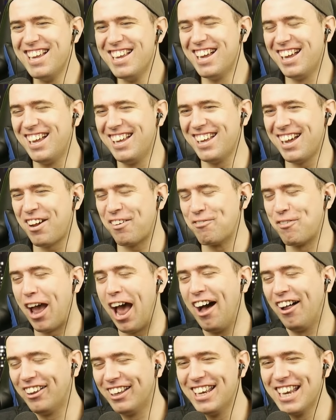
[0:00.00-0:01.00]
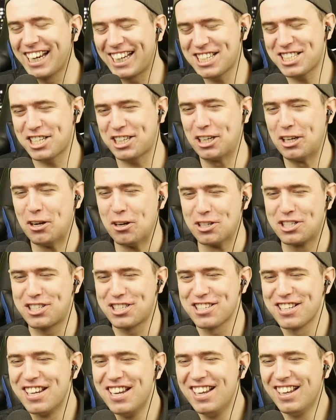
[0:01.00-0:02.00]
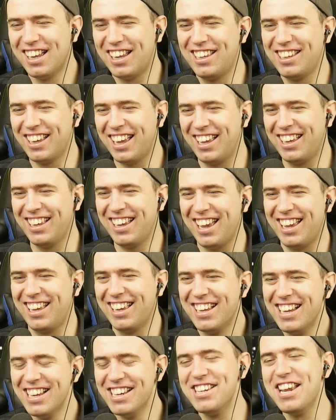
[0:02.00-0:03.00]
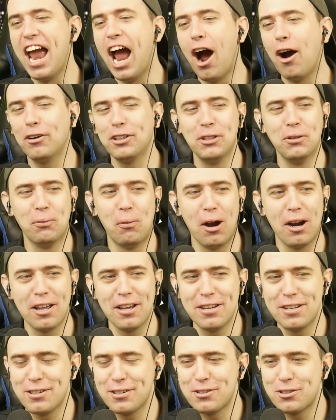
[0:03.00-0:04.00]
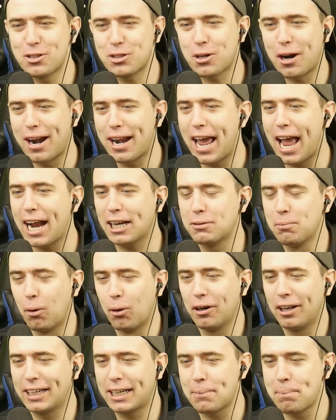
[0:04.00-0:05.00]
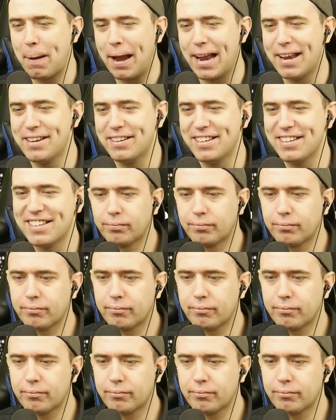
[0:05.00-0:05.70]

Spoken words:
A valid excuse. Now you want to try to act more like a panda?